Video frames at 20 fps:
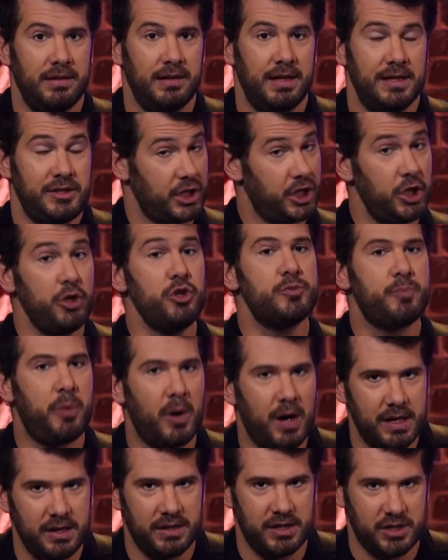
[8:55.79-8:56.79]
That's a huge
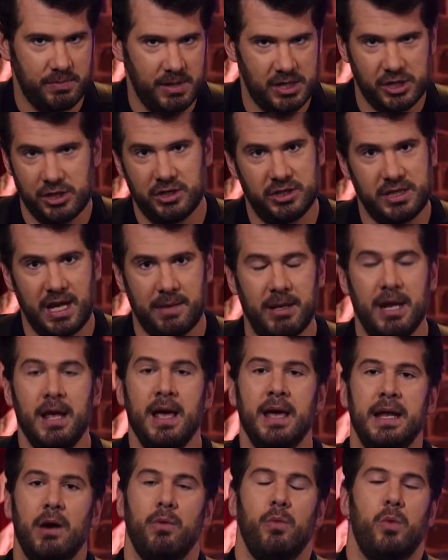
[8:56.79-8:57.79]
part of this mission statement.
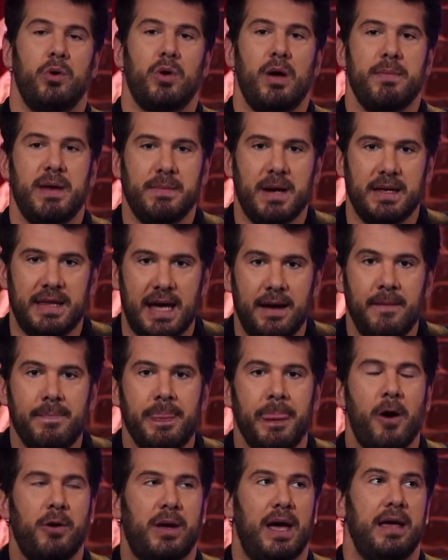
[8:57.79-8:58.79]
Now, what do I mean by that?
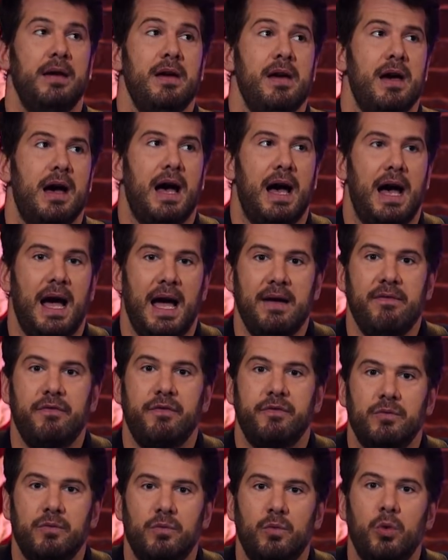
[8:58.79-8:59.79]
Okay,
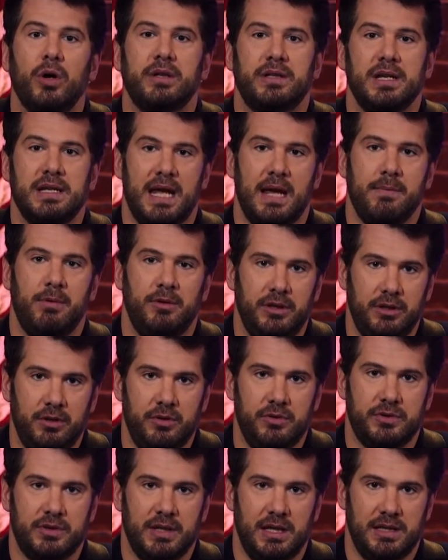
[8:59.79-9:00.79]
I've worked in cable
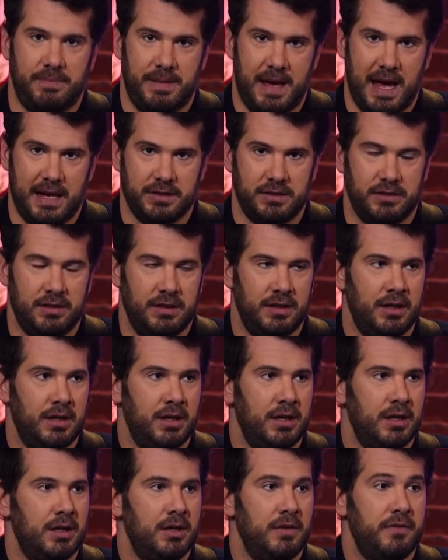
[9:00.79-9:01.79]
news in the past
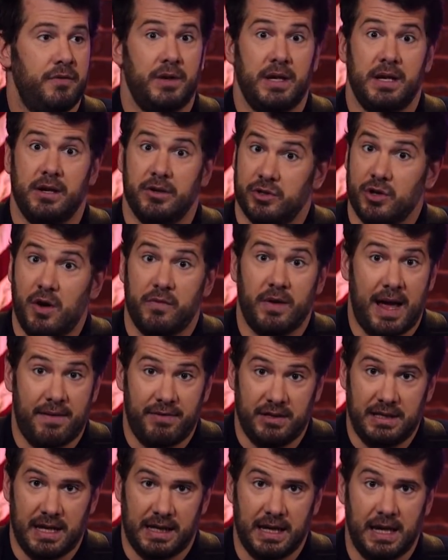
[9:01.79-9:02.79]
for years, over
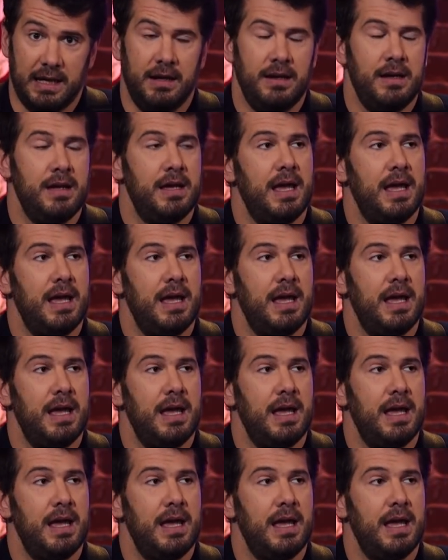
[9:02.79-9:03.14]
half a decade.